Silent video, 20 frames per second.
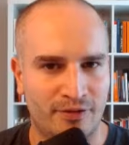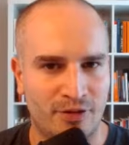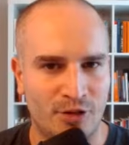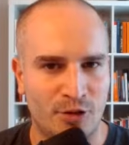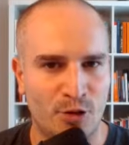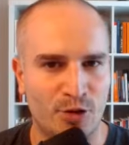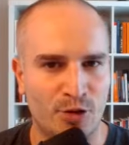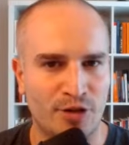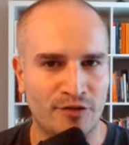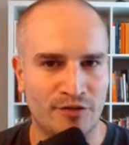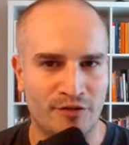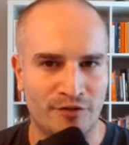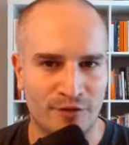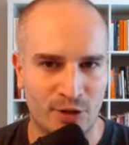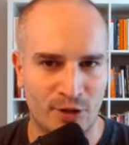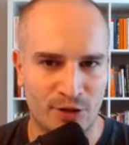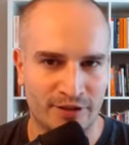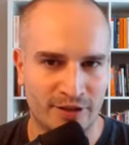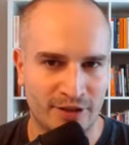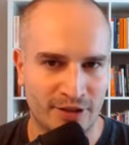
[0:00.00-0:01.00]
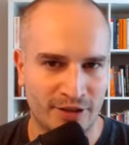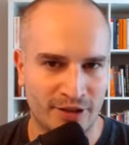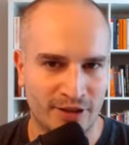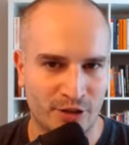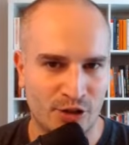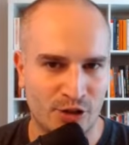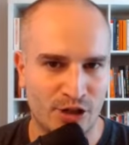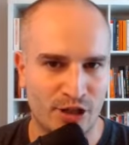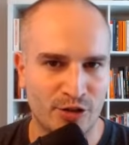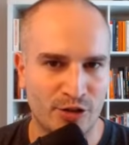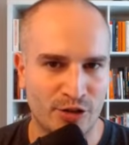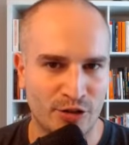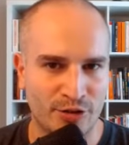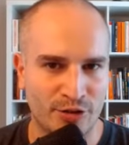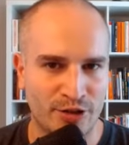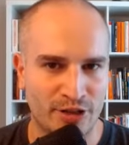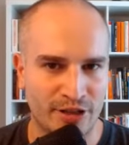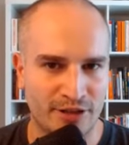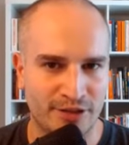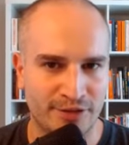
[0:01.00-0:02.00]
your default is to judge
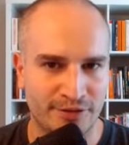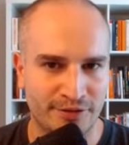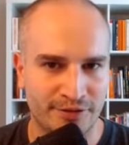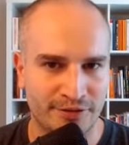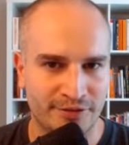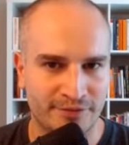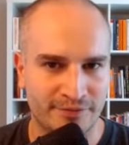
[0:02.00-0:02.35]
yourself,